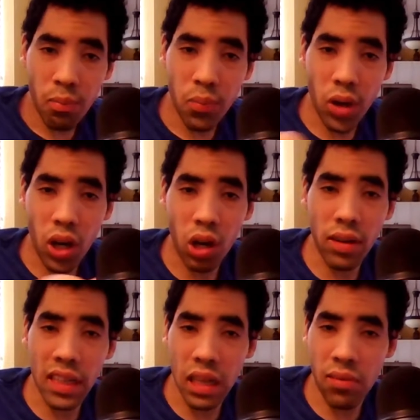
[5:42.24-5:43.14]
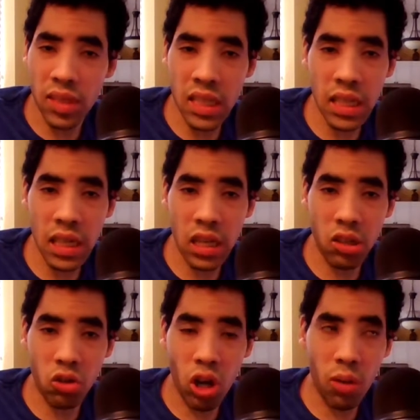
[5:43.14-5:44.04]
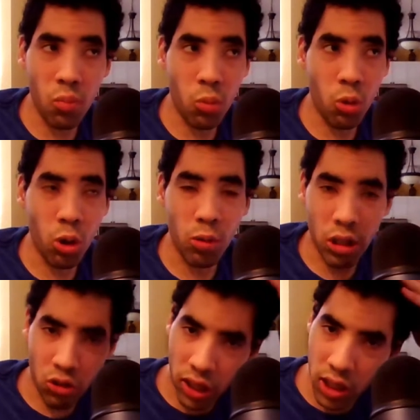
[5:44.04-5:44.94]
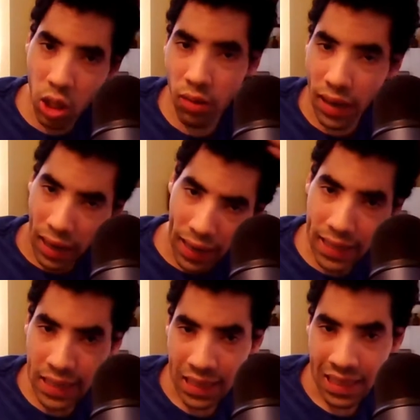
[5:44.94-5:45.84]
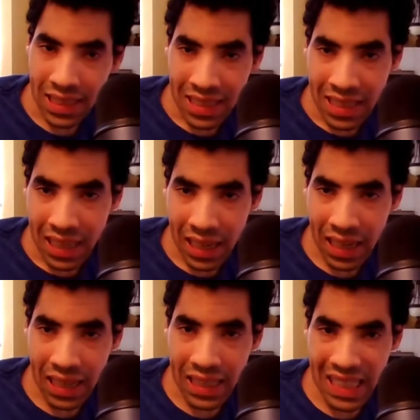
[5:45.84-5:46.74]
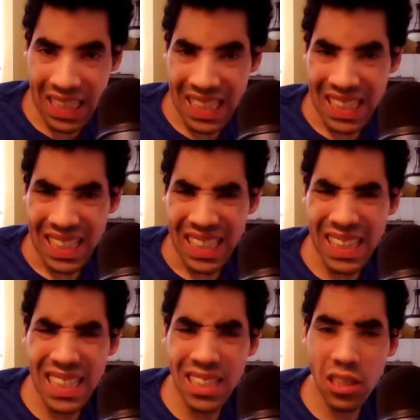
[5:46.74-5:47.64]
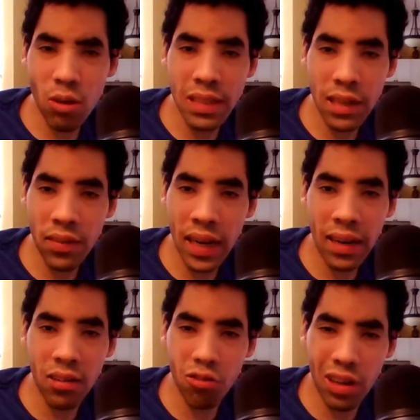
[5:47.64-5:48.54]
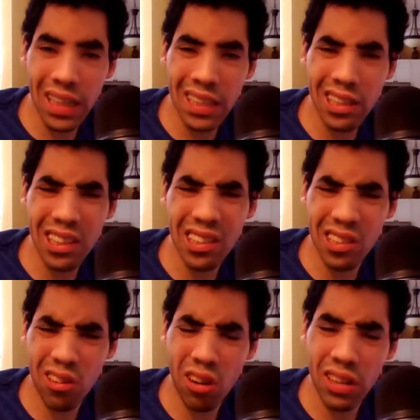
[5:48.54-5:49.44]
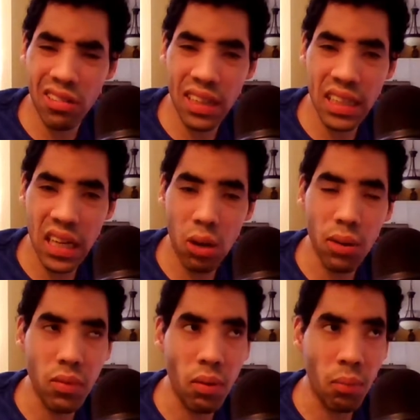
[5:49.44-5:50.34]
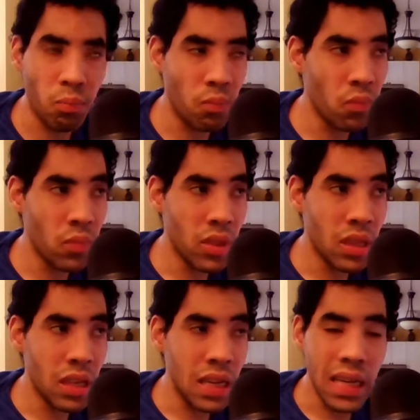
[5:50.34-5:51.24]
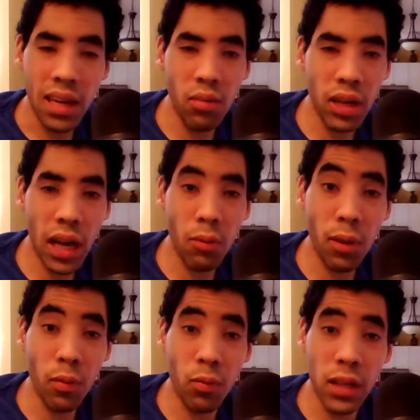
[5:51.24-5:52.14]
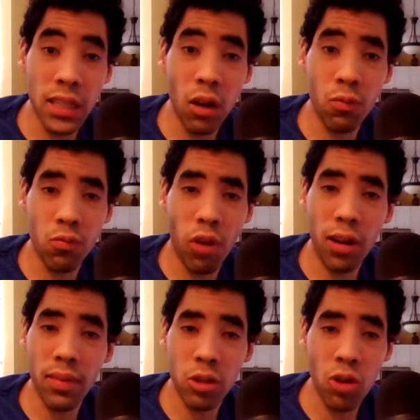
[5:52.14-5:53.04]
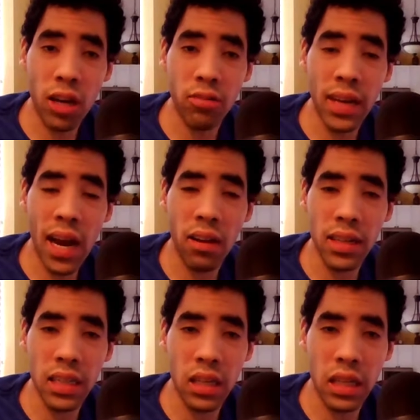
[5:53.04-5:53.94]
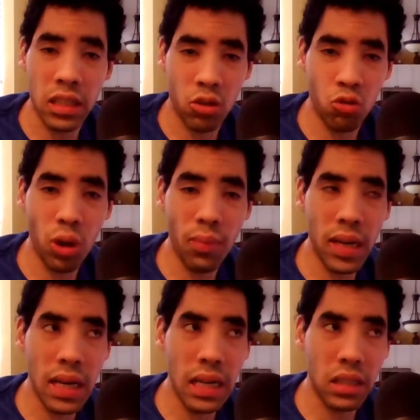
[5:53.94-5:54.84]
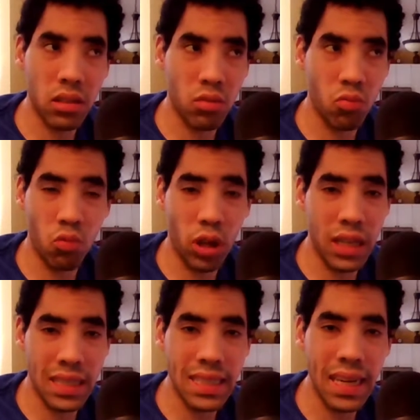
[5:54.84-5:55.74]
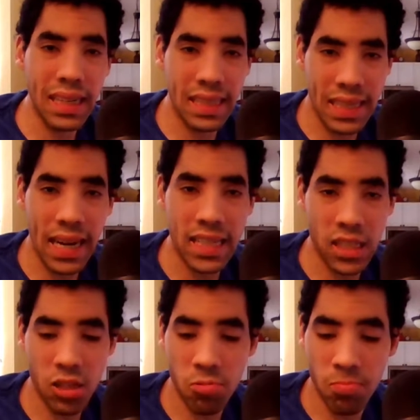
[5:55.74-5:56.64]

but unlike Nemesis, is a lot more with a trench coat and a hat. And he's so intimidating. Like, it's hard to get away from him. Even to get away from him, he's so fun to track you down, and it's creepy and insane and tense.